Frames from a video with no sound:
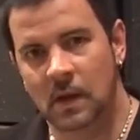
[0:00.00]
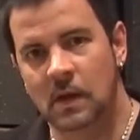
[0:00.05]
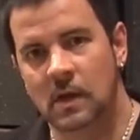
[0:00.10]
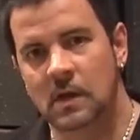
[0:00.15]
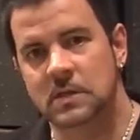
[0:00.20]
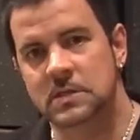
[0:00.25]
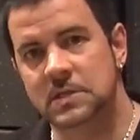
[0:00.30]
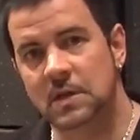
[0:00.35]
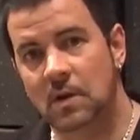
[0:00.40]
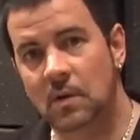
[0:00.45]

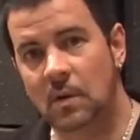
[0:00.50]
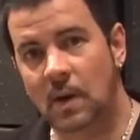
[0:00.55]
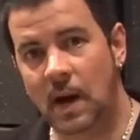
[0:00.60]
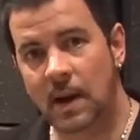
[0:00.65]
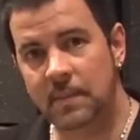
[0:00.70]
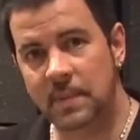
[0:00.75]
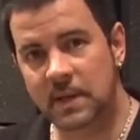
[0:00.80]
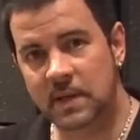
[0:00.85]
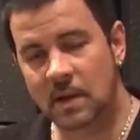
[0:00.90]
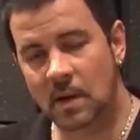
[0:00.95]
So I
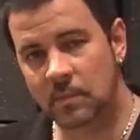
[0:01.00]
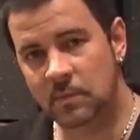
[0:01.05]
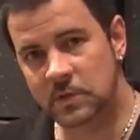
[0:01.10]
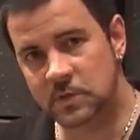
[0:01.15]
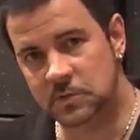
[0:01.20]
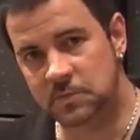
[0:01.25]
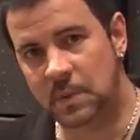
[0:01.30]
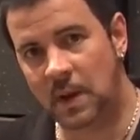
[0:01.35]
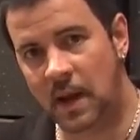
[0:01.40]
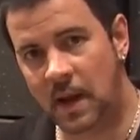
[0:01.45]
become
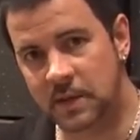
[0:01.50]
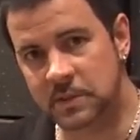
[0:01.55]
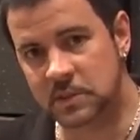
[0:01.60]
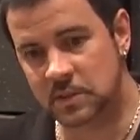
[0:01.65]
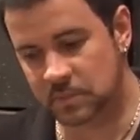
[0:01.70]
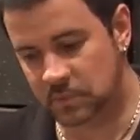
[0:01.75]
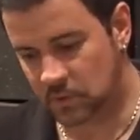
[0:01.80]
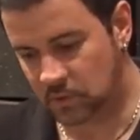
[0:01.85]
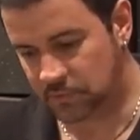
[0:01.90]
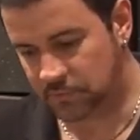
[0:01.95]

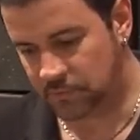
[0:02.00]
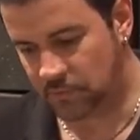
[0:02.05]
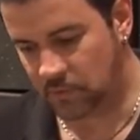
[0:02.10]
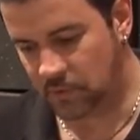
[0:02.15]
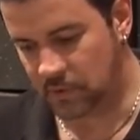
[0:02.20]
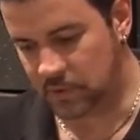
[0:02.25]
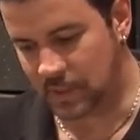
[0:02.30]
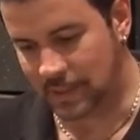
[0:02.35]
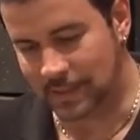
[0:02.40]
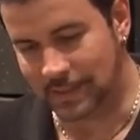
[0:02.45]
responsible
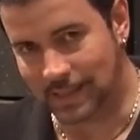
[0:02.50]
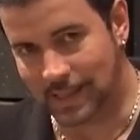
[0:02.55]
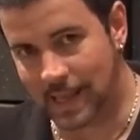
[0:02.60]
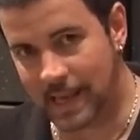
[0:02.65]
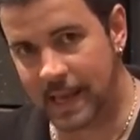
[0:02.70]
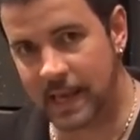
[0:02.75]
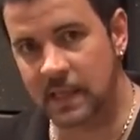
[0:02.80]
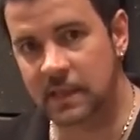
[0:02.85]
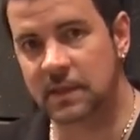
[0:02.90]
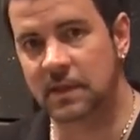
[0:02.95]
for the
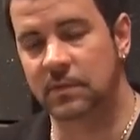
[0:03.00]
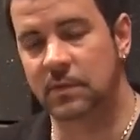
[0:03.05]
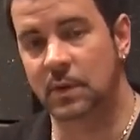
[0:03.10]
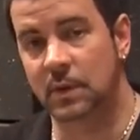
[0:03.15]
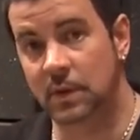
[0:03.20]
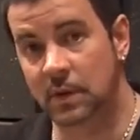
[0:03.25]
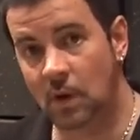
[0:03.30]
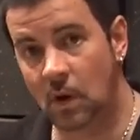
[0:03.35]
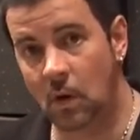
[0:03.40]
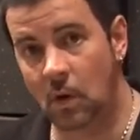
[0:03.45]
length of the
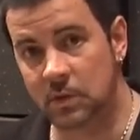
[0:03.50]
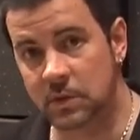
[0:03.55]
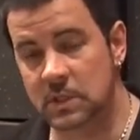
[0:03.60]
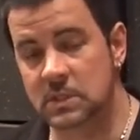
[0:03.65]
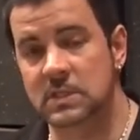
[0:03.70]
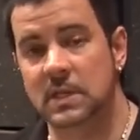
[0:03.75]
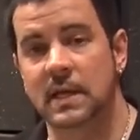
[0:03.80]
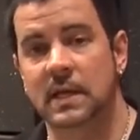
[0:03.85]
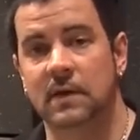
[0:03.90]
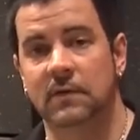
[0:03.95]
note,
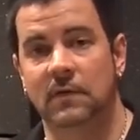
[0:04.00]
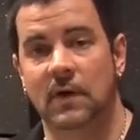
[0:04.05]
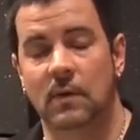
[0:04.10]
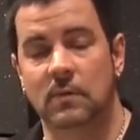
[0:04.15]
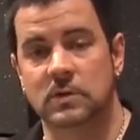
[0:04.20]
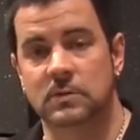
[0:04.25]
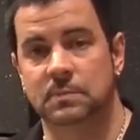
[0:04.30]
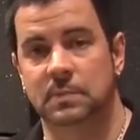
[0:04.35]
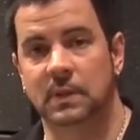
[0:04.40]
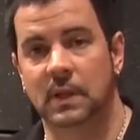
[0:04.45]
just like if I
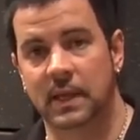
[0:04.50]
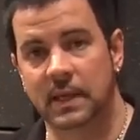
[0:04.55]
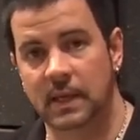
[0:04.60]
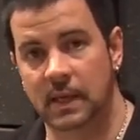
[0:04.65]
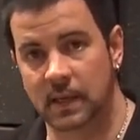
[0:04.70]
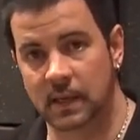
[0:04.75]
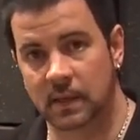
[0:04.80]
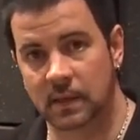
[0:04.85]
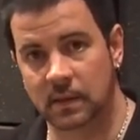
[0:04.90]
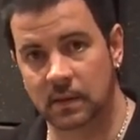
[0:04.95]
was
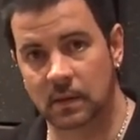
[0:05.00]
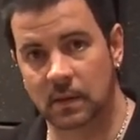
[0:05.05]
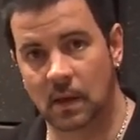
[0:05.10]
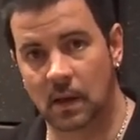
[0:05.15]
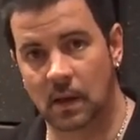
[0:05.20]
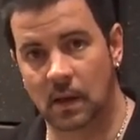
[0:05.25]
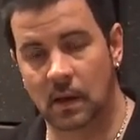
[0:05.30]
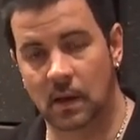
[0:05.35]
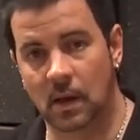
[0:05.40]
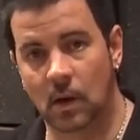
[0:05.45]
playing
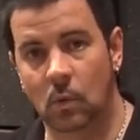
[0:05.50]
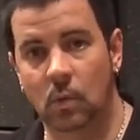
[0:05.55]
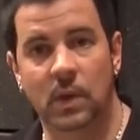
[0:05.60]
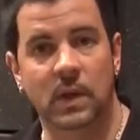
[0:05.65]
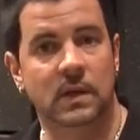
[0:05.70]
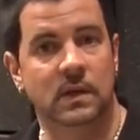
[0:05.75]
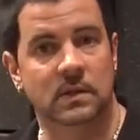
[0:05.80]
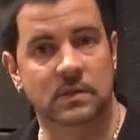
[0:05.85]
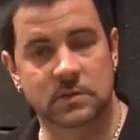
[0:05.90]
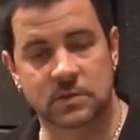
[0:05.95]
a
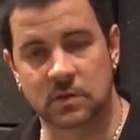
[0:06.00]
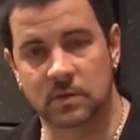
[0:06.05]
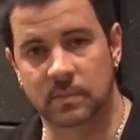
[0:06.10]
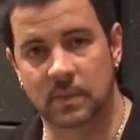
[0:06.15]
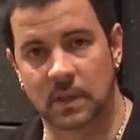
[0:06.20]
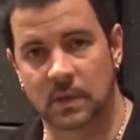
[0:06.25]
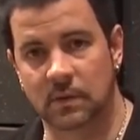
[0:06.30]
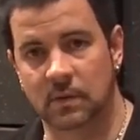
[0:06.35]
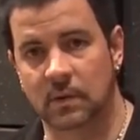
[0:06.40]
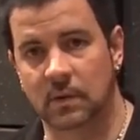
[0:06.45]
wind
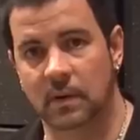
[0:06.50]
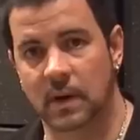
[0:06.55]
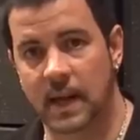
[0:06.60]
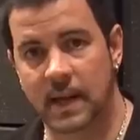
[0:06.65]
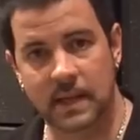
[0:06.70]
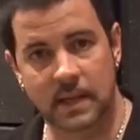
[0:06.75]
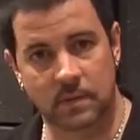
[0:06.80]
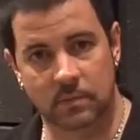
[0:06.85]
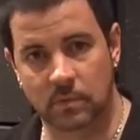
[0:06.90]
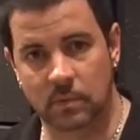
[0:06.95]
instrument or
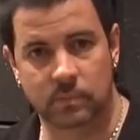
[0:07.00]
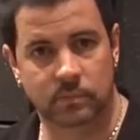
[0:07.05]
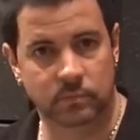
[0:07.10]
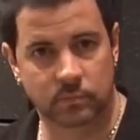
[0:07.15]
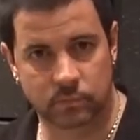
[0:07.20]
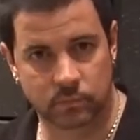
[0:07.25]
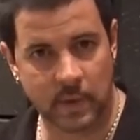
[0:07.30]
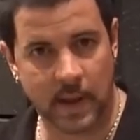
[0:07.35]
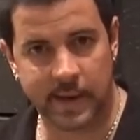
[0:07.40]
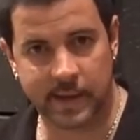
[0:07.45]
any
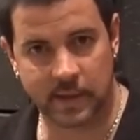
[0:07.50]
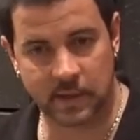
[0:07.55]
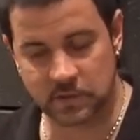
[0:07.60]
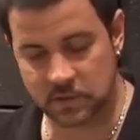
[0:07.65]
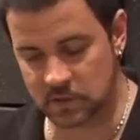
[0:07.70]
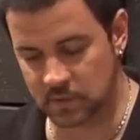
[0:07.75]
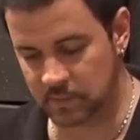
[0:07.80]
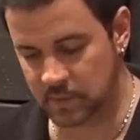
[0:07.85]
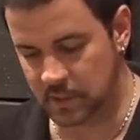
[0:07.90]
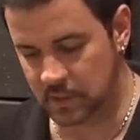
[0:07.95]

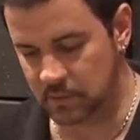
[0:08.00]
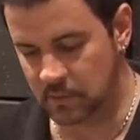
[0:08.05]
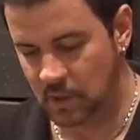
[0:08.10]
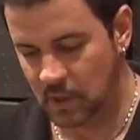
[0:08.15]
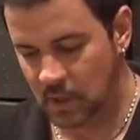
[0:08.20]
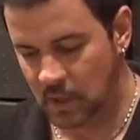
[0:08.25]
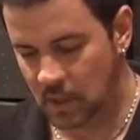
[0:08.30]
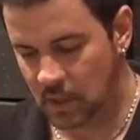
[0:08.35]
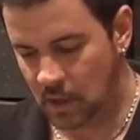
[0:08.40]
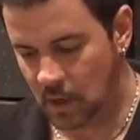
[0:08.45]
instrument,
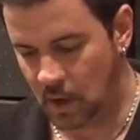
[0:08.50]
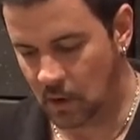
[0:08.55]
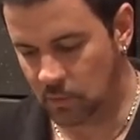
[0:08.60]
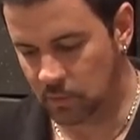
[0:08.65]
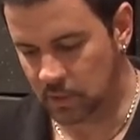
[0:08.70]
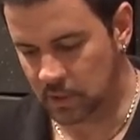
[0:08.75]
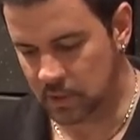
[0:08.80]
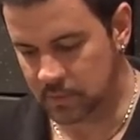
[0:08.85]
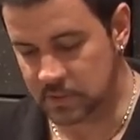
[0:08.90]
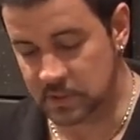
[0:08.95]

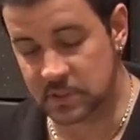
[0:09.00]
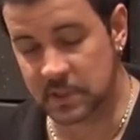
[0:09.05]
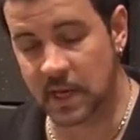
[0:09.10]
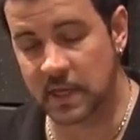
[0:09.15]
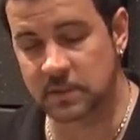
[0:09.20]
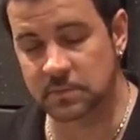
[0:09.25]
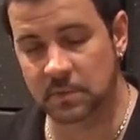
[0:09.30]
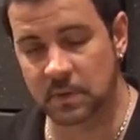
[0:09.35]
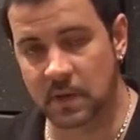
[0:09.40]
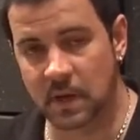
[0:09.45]
really
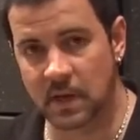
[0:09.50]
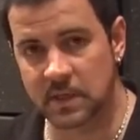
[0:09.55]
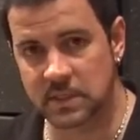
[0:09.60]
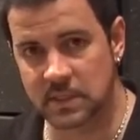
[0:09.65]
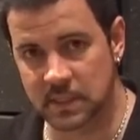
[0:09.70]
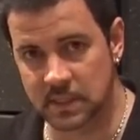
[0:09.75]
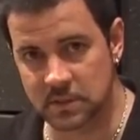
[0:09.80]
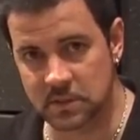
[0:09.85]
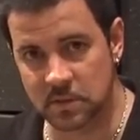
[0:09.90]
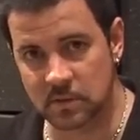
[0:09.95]
besides
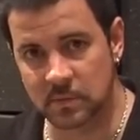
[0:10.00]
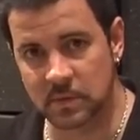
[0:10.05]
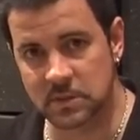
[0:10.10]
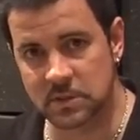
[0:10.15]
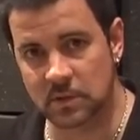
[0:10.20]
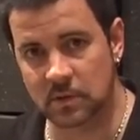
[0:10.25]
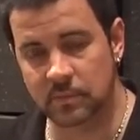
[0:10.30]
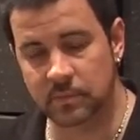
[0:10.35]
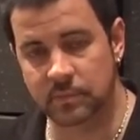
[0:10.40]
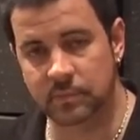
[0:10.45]
percussion
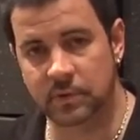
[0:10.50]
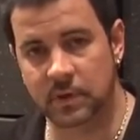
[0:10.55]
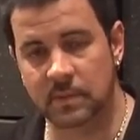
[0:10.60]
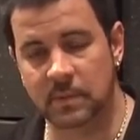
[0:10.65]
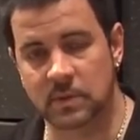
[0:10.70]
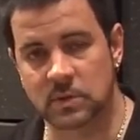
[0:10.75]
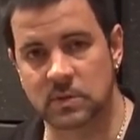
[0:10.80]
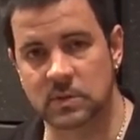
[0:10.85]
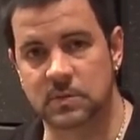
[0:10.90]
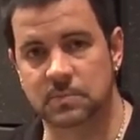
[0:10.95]
instruments, are pretty
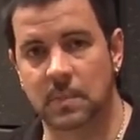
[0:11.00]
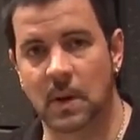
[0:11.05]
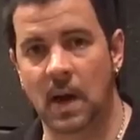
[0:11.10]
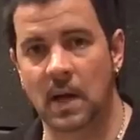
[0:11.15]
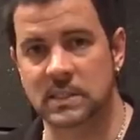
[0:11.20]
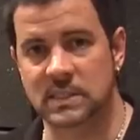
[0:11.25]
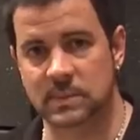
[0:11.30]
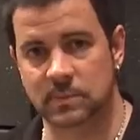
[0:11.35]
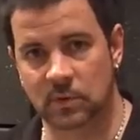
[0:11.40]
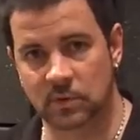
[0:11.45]
much
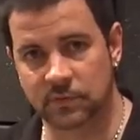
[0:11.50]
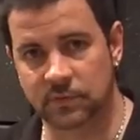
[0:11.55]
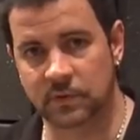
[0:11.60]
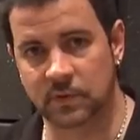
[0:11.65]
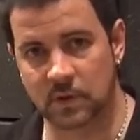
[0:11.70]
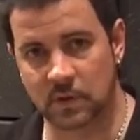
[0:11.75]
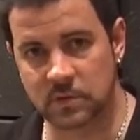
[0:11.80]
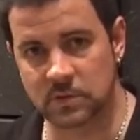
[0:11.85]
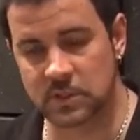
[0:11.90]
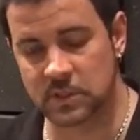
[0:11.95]
responsible for
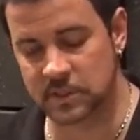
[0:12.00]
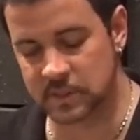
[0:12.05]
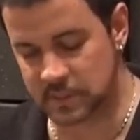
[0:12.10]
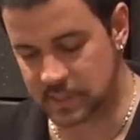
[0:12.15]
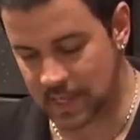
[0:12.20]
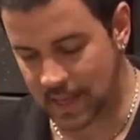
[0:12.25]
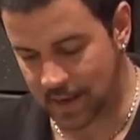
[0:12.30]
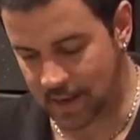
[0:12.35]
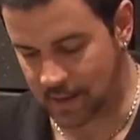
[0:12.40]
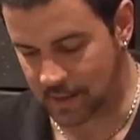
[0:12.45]
their
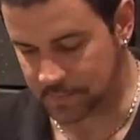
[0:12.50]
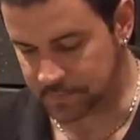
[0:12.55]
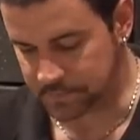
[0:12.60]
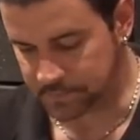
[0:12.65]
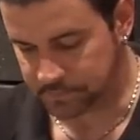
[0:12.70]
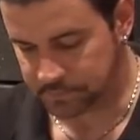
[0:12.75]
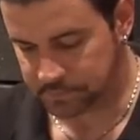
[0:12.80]
sustain.